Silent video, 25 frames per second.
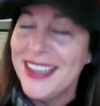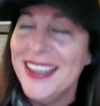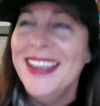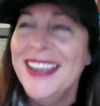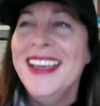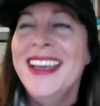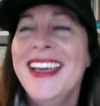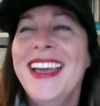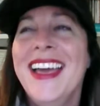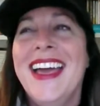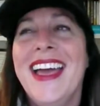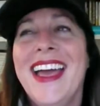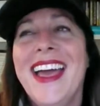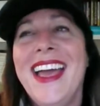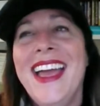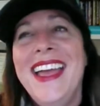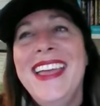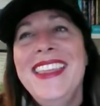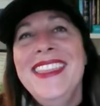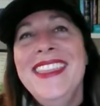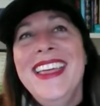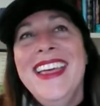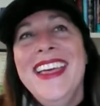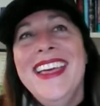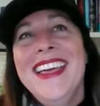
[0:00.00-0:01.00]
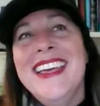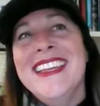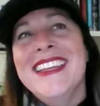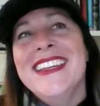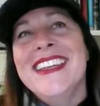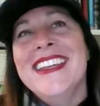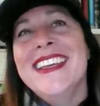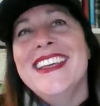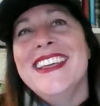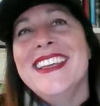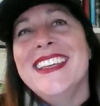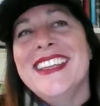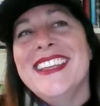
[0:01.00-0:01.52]
Yeah, I'm like, a
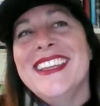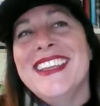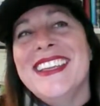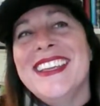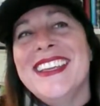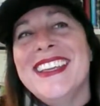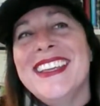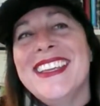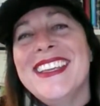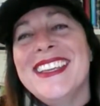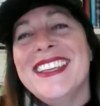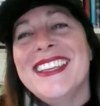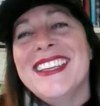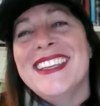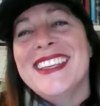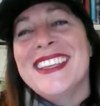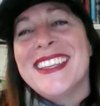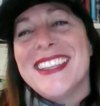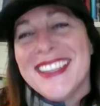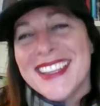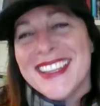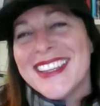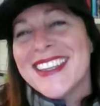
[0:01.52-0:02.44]
lot of that sounds really good.